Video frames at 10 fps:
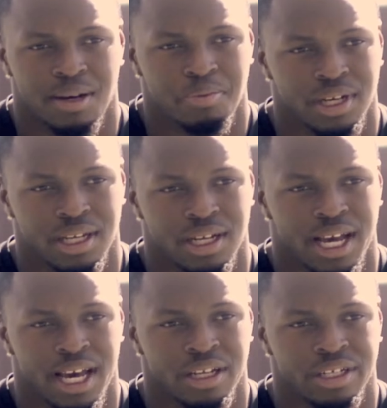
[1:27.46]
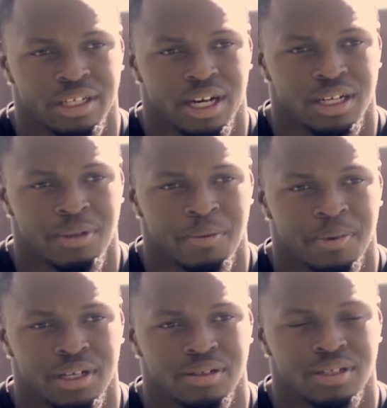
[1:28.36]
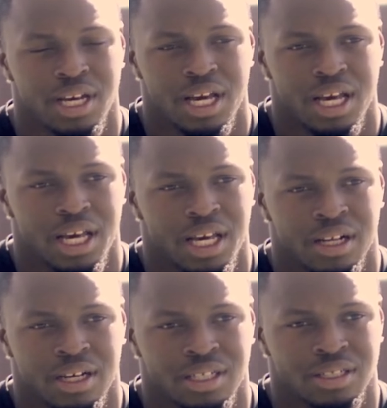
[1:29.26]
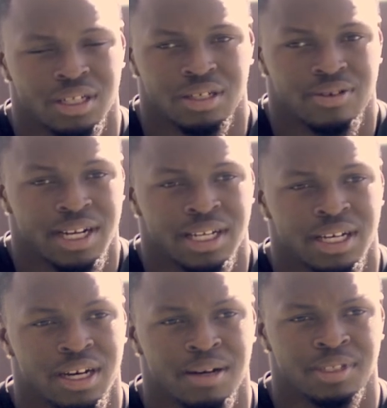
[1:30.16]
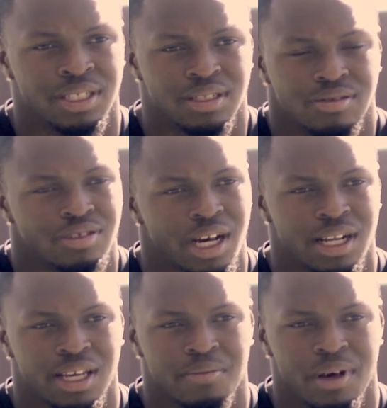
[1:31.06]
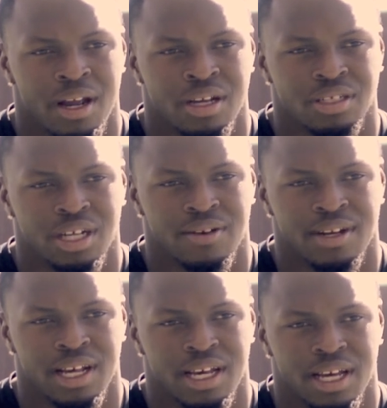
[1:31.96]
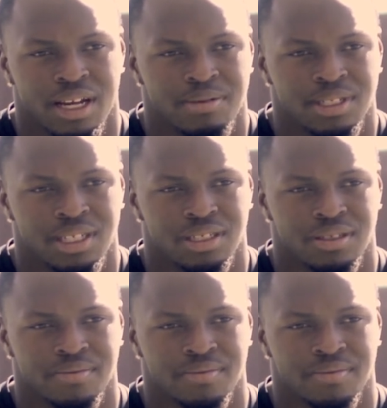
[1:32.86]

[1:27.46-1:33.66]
I had a year under my belt. And you know, right now I'm just trying to get better each and every day at the position.